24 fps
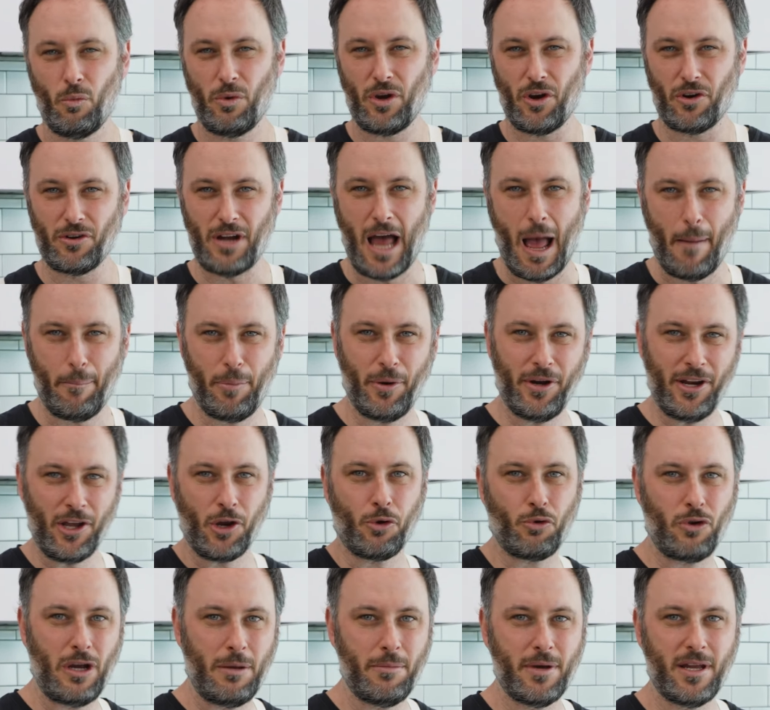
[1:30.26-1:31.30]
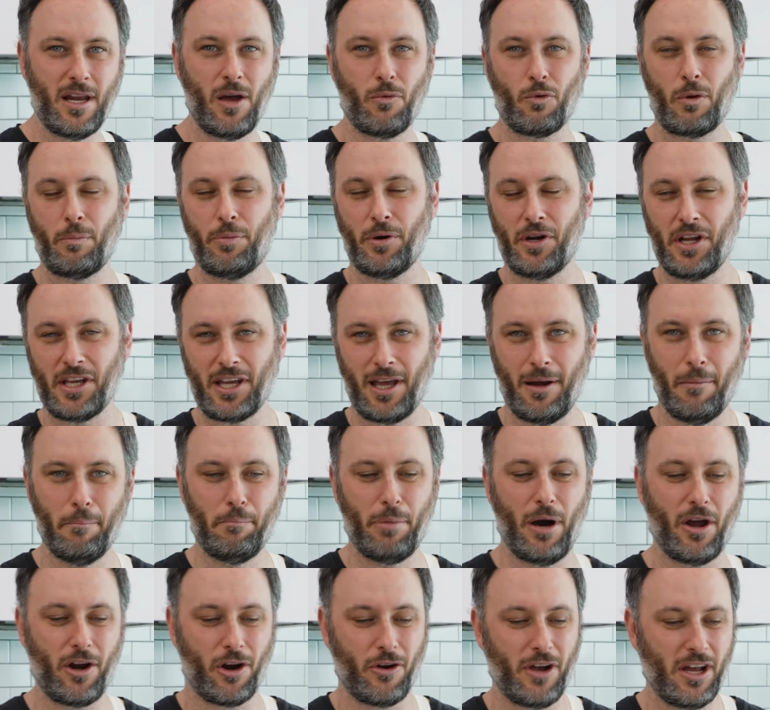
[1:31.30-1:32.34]
We are not putting cream in it. We're putting in
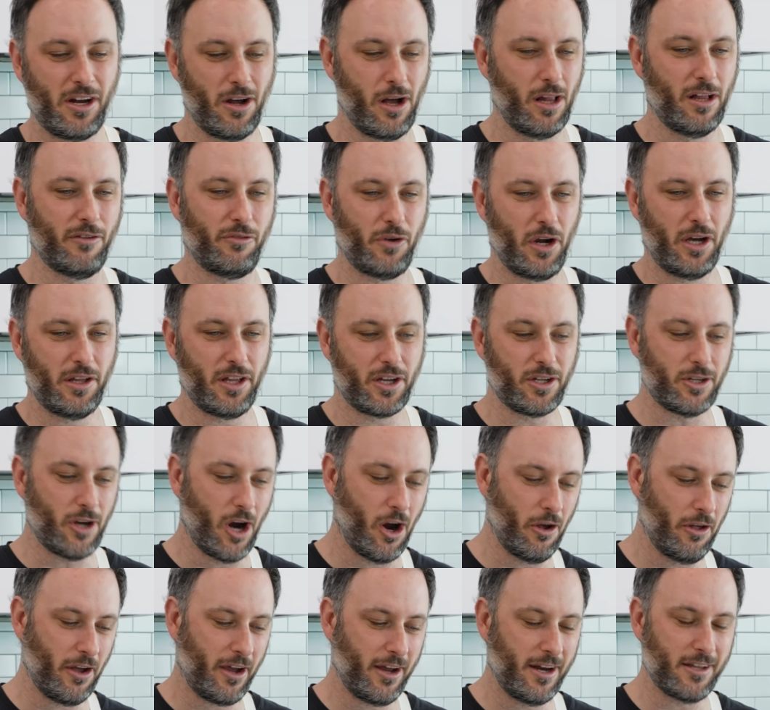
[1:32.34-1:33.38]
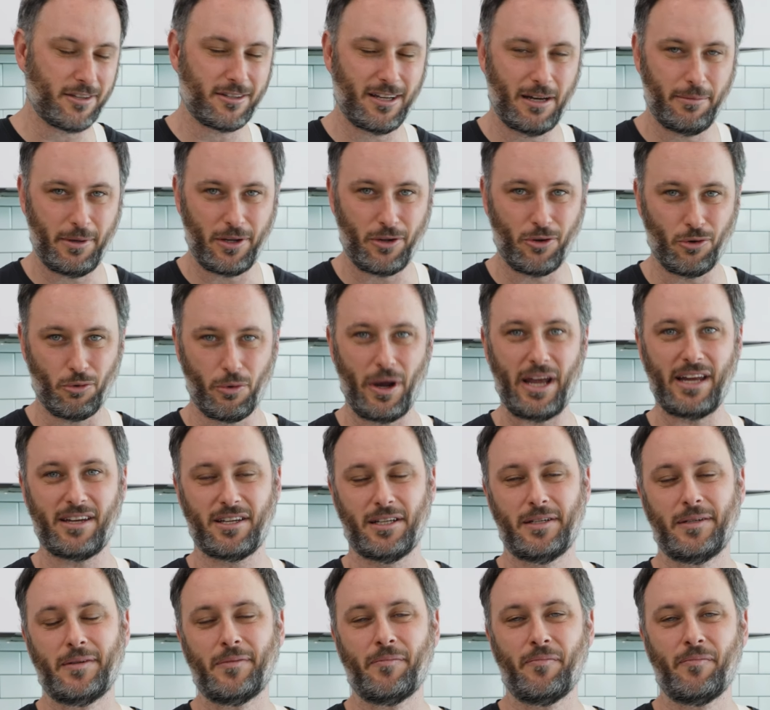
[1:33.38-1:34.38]
butter and olive oil and garlic, and it's going to be great.